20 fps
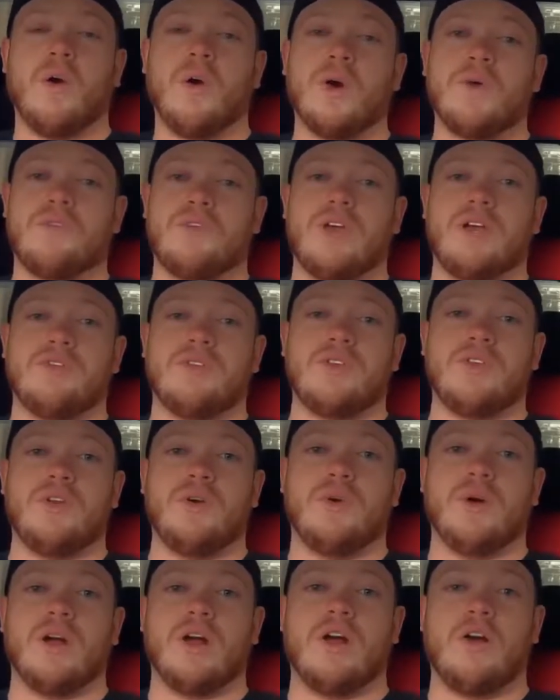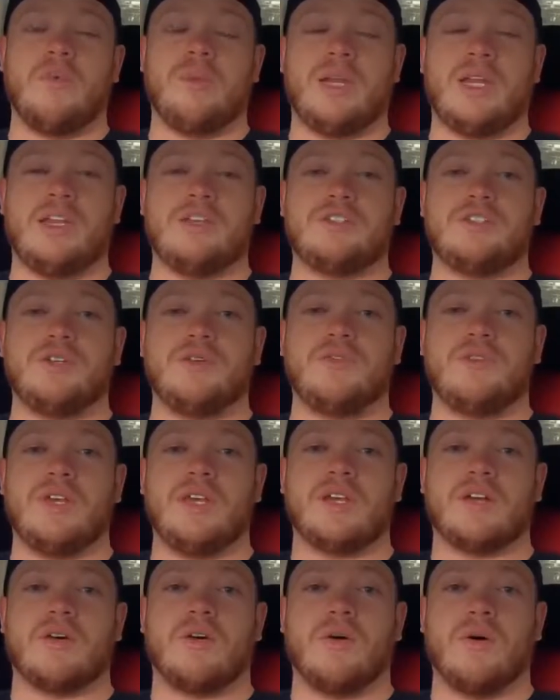Or if you have a newer OBD2
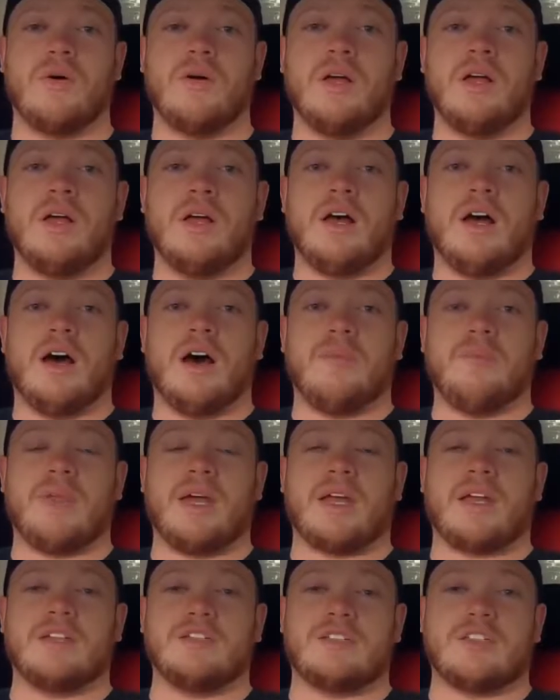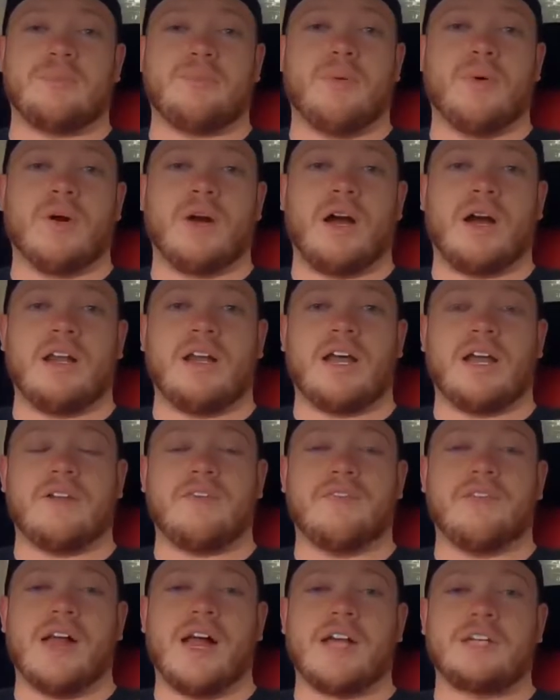vehicle that can support
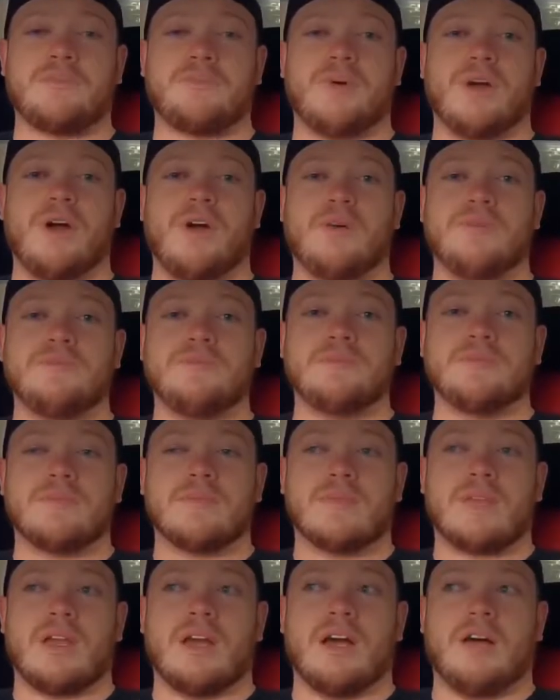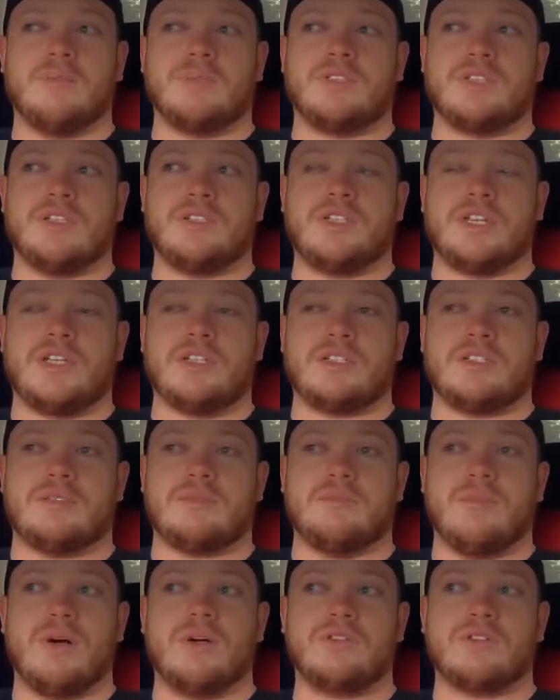Hondata Flash Pro, such
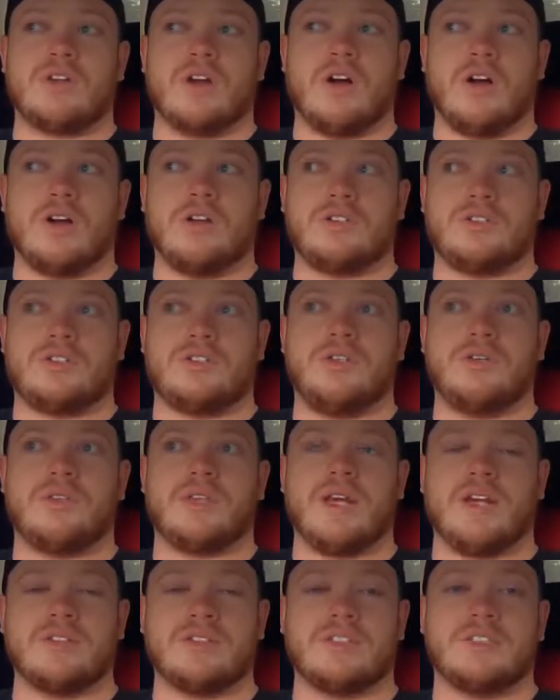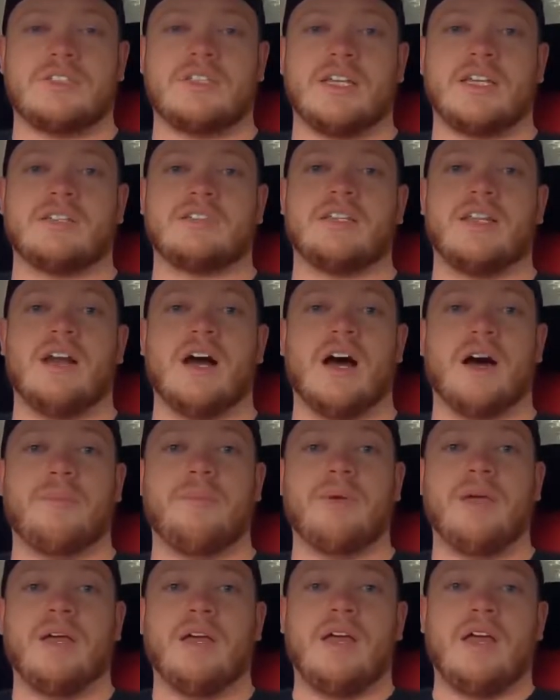as most cars 2006 and
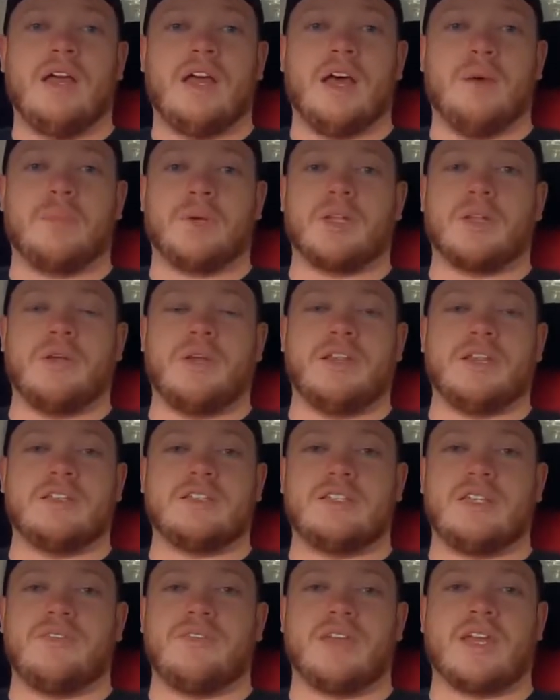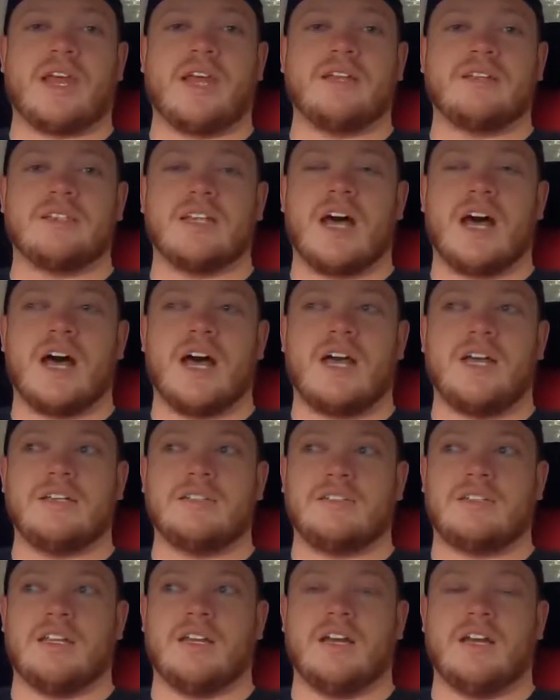up, including the Civic
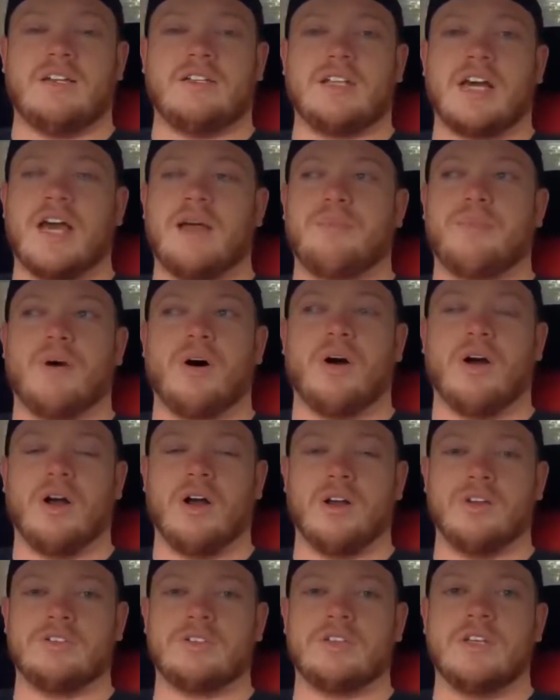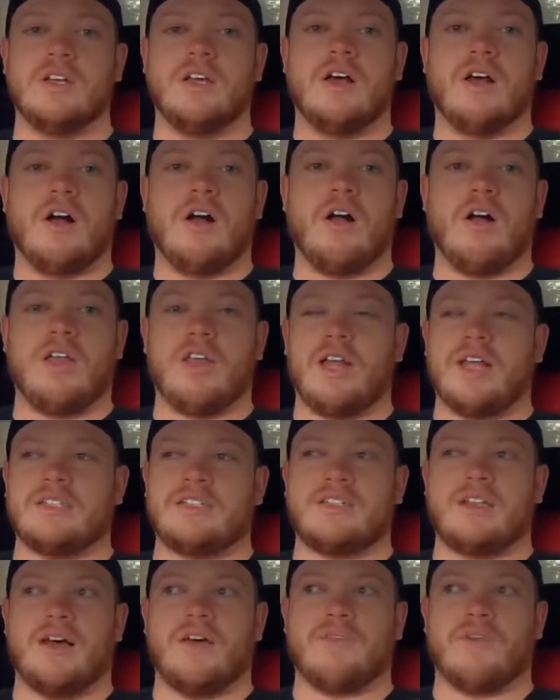SIs, the Type Rs, all that
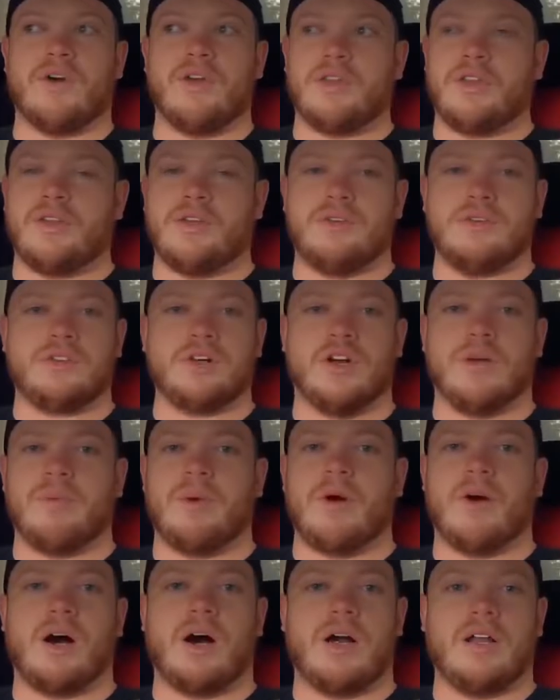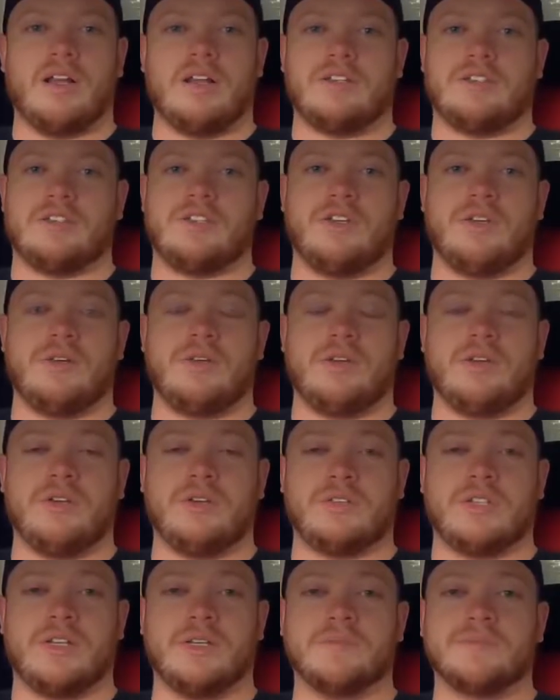stuff. All the new turbo Hondas too
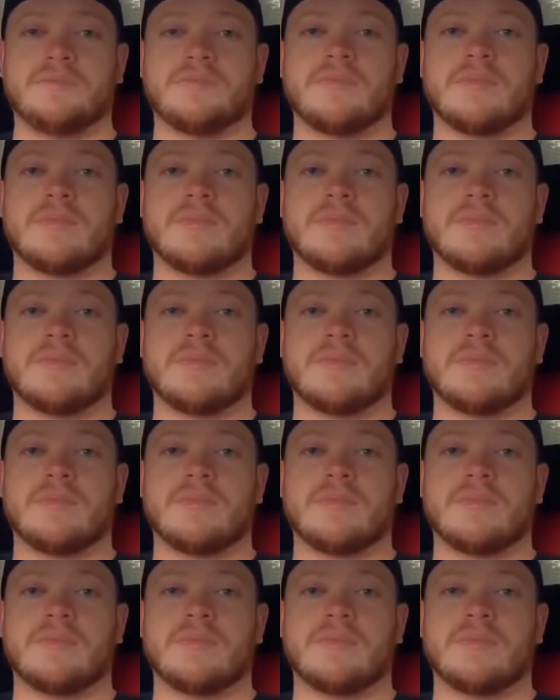use it.